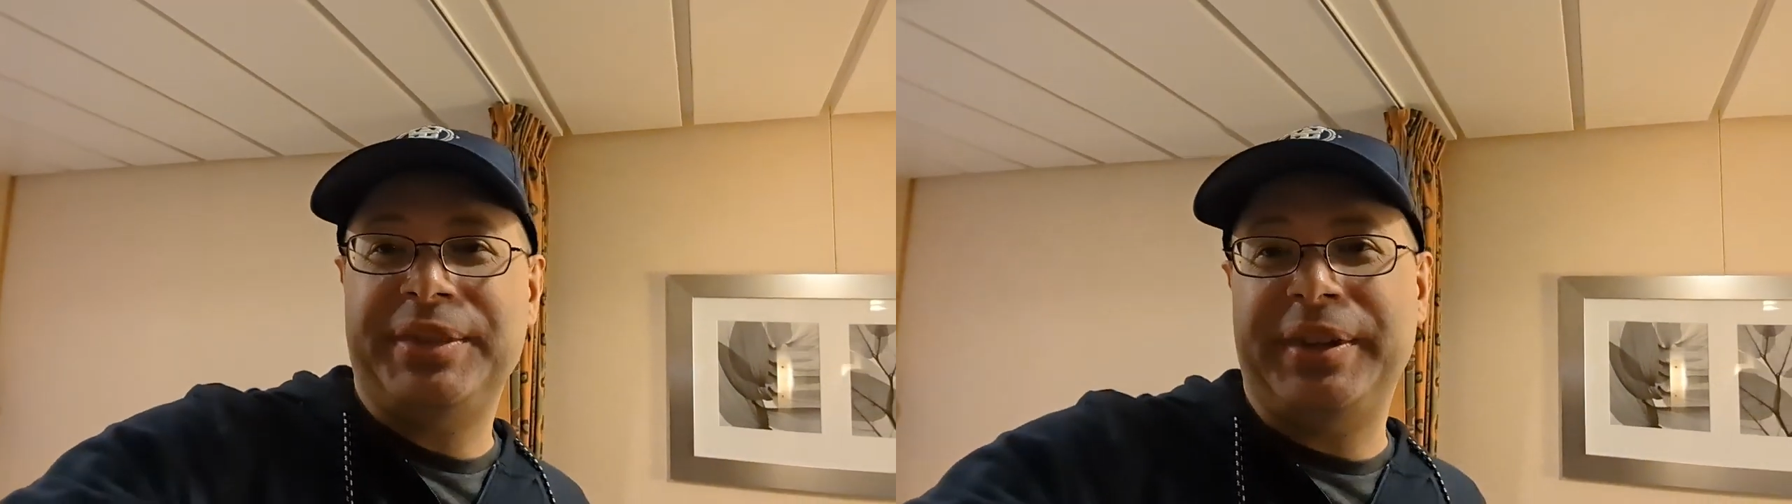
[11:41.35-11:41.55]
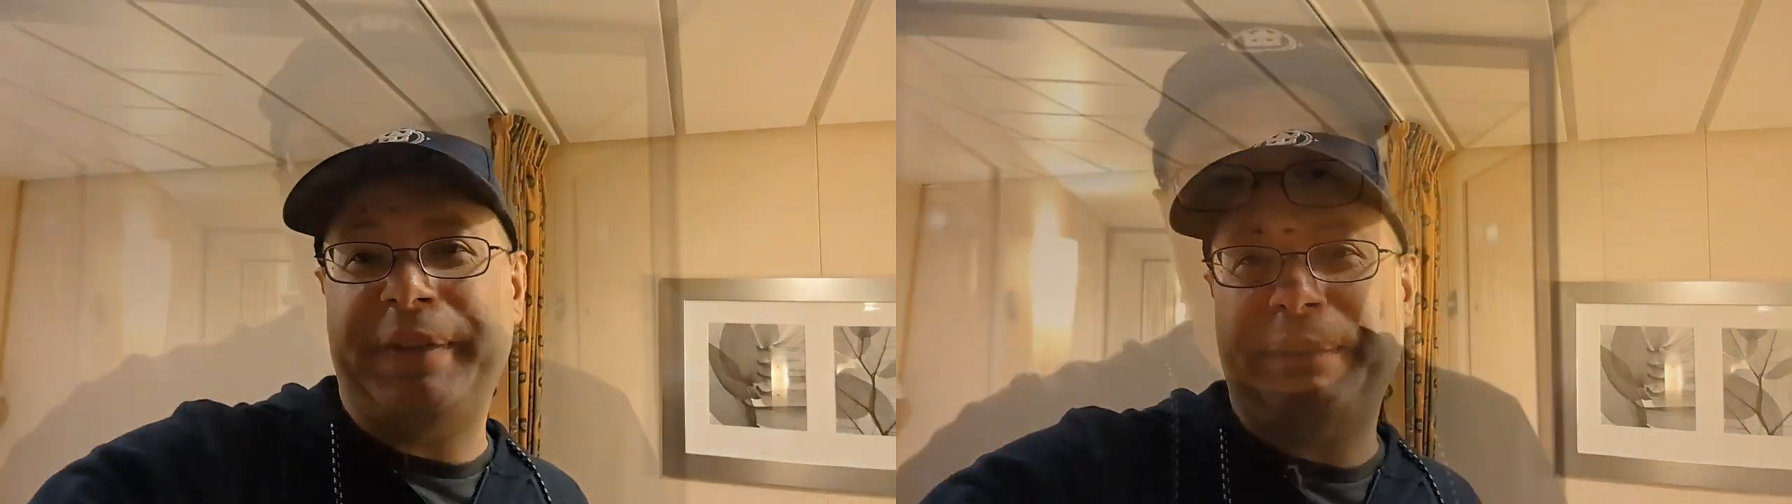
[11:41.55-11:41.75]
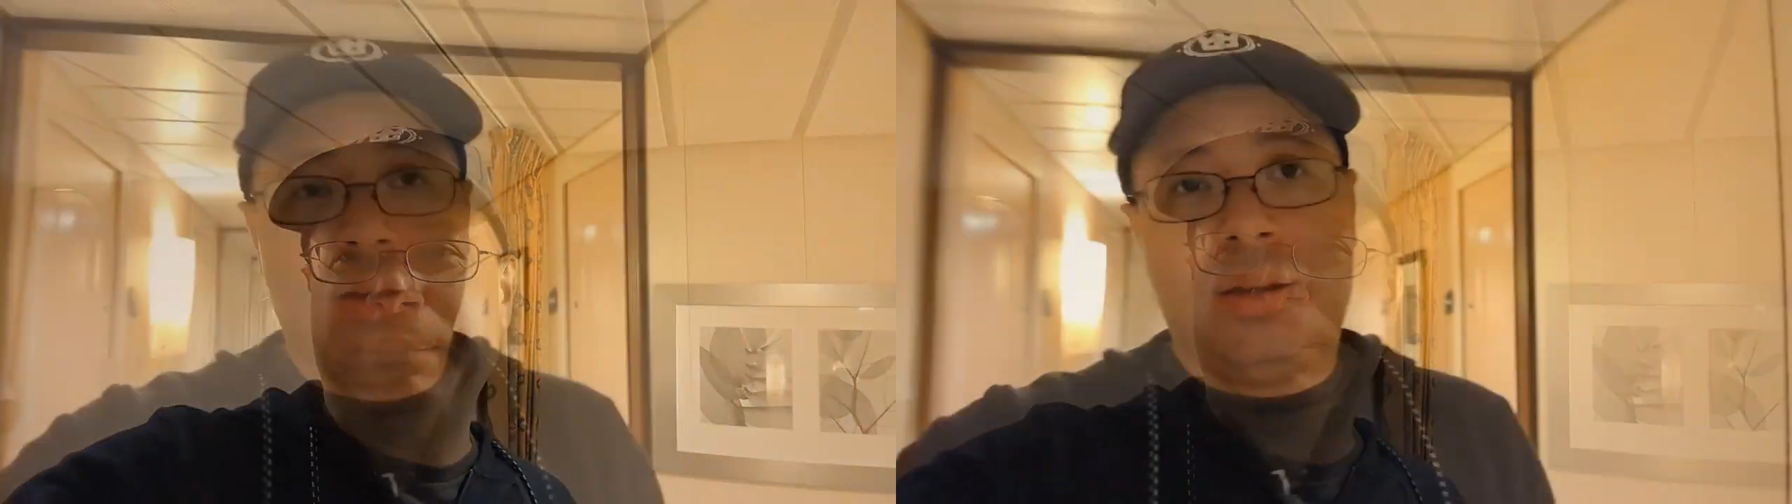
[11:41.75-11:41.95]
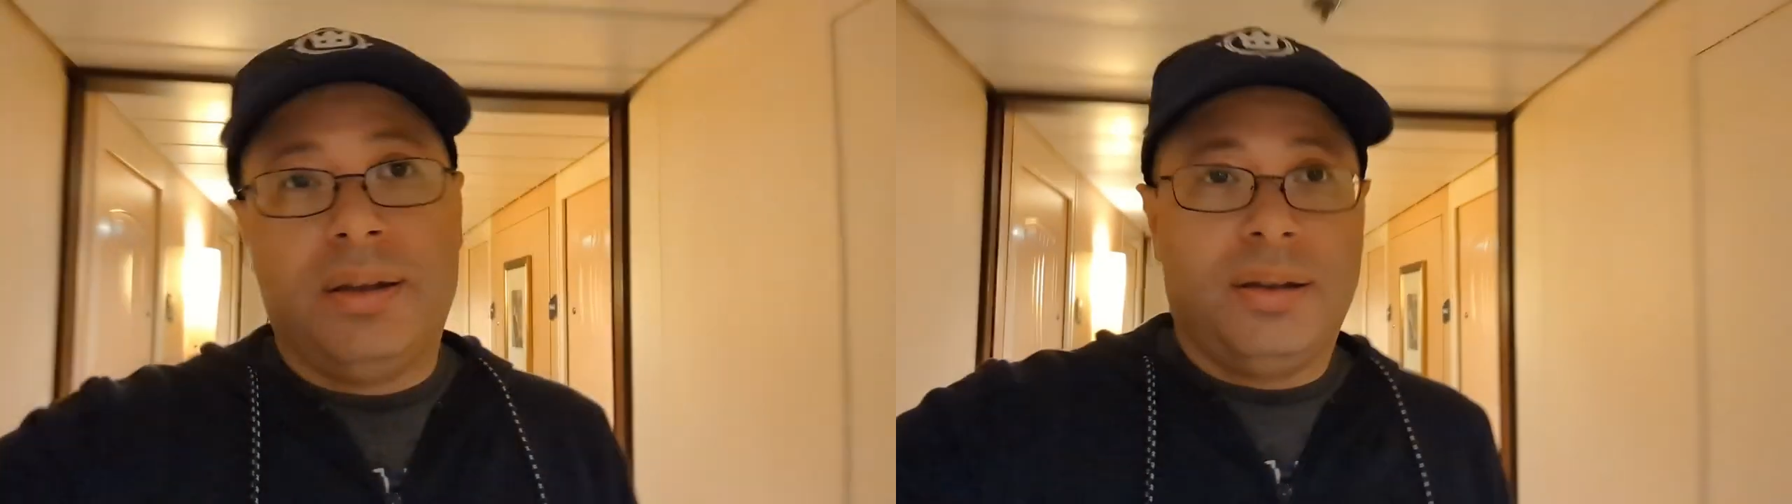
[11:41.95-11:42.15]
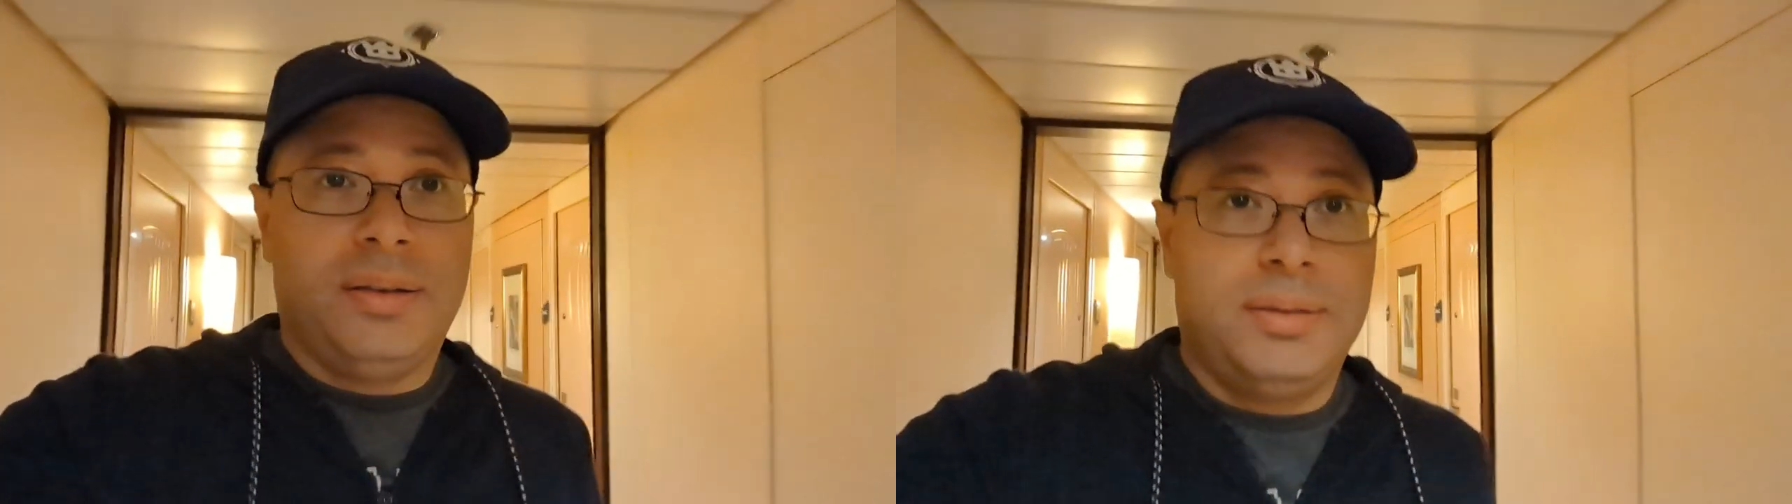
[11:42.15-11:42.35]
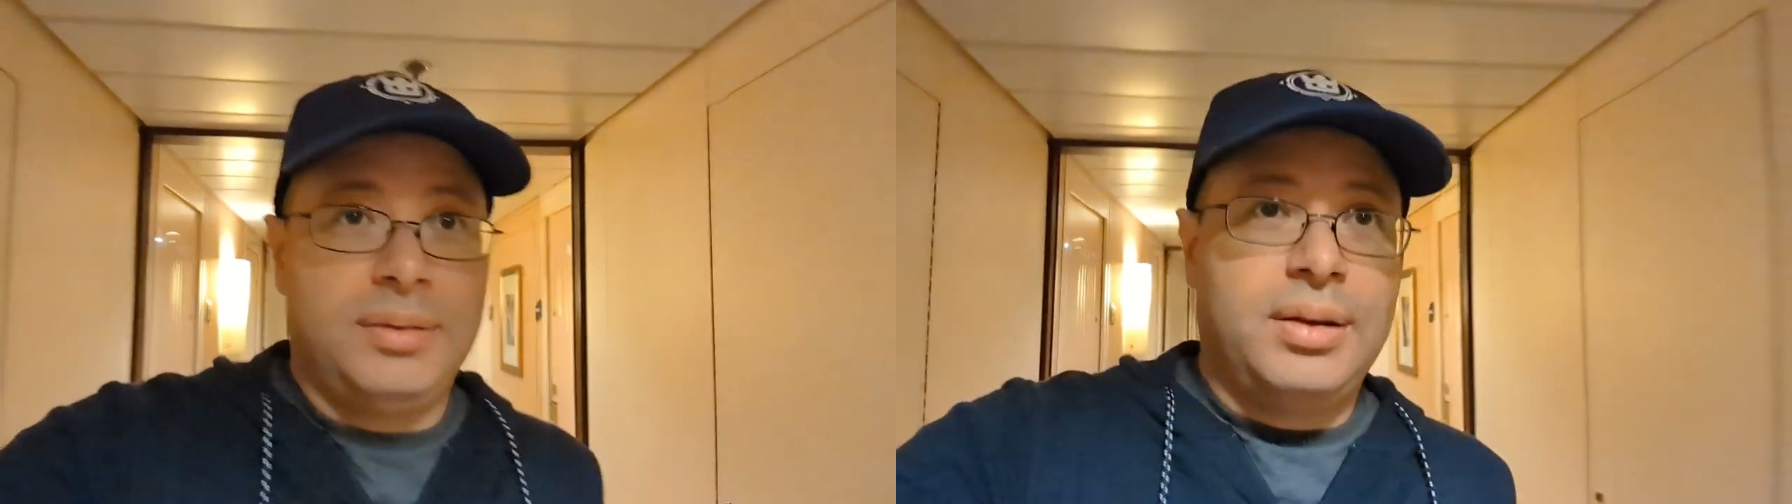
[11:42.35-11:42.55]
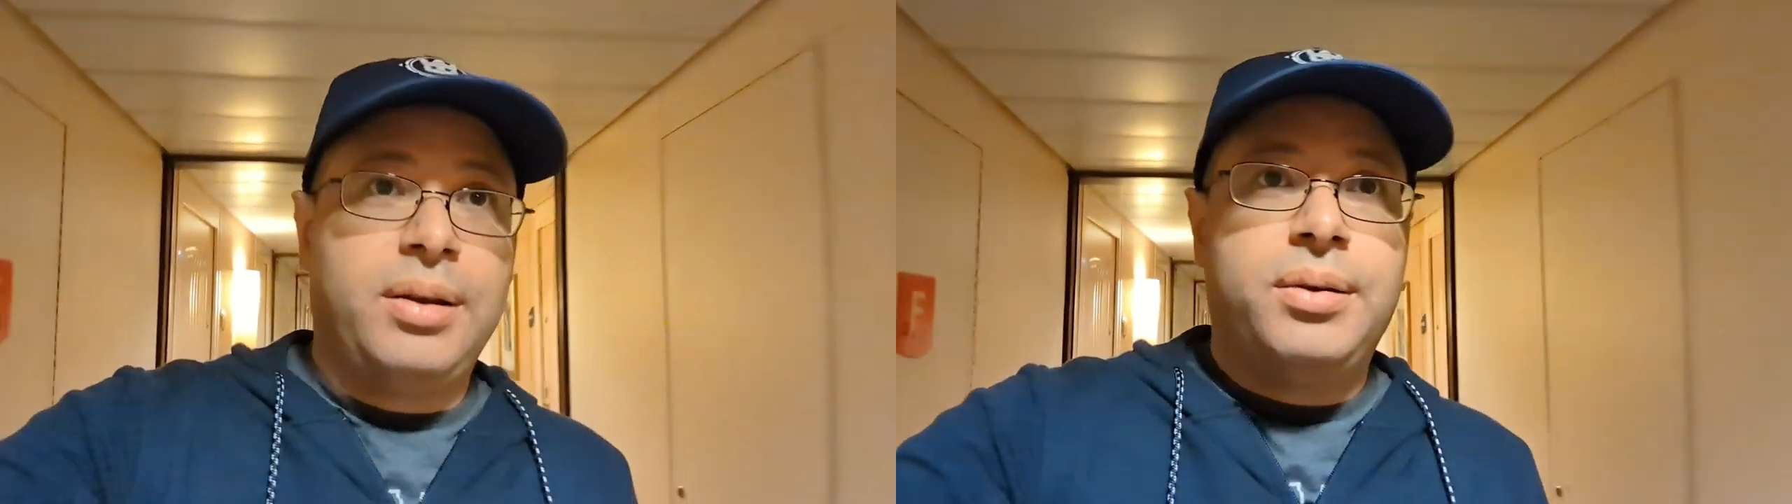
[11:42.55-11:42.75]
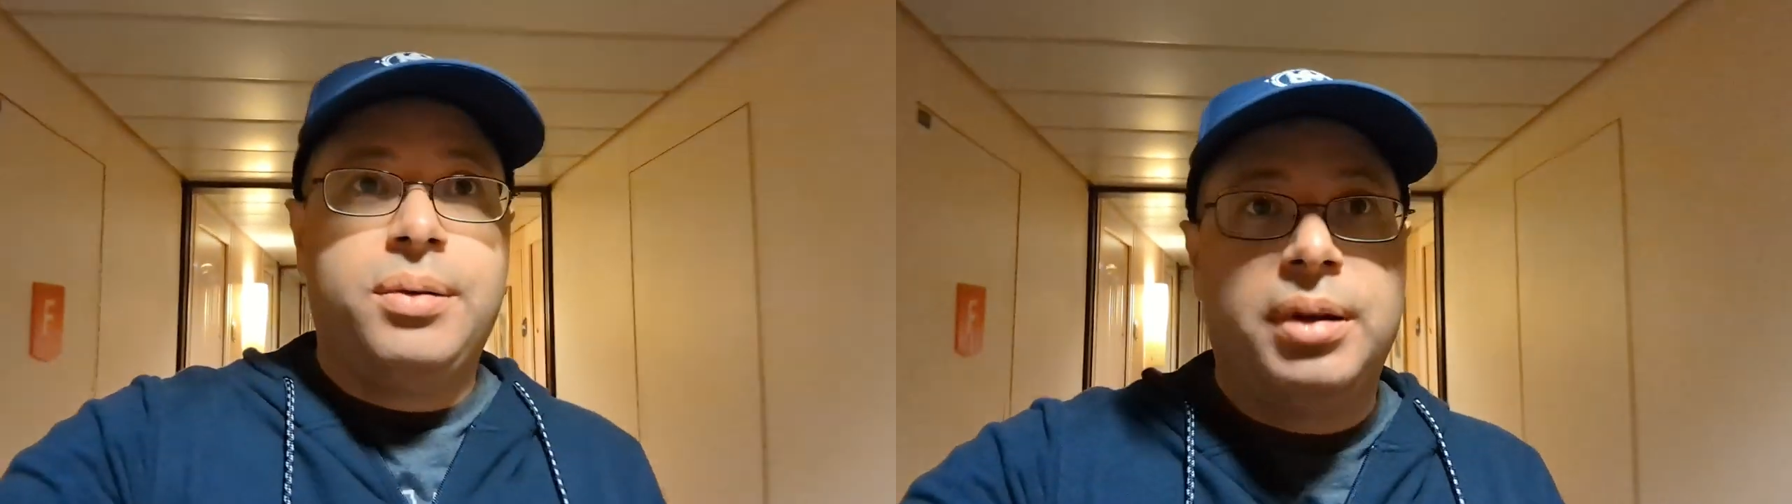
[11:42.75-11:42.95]
So,
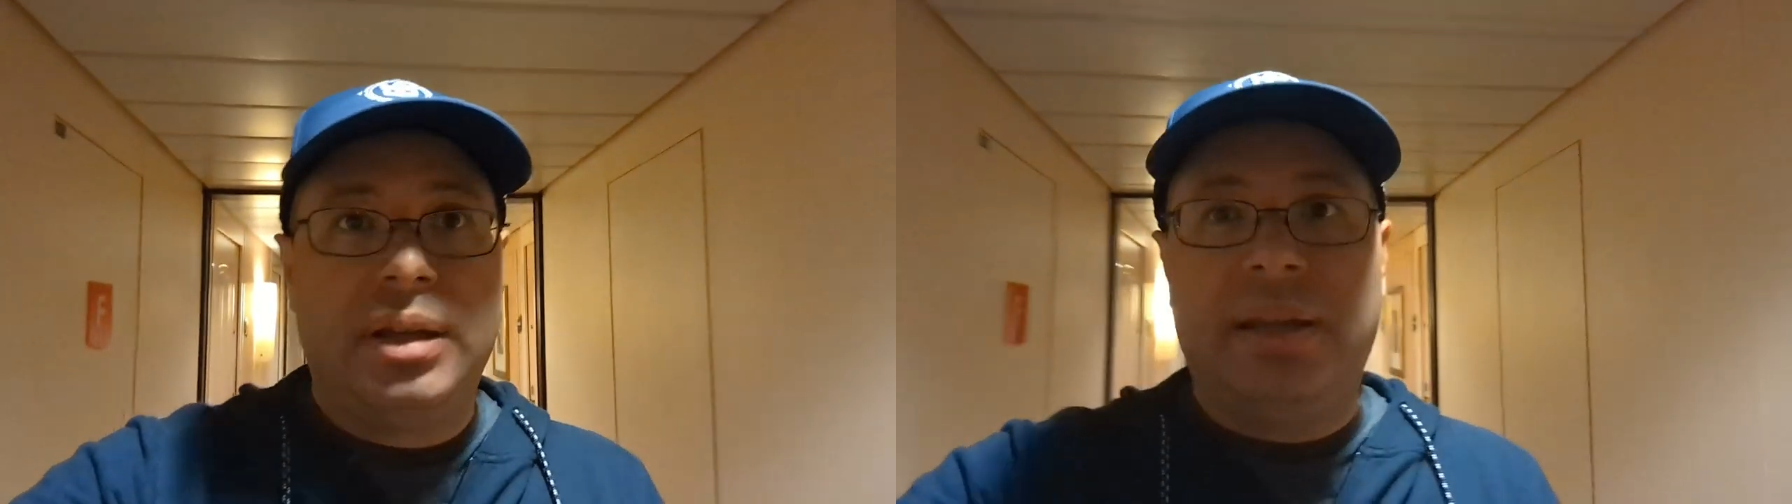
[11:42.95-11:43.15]
so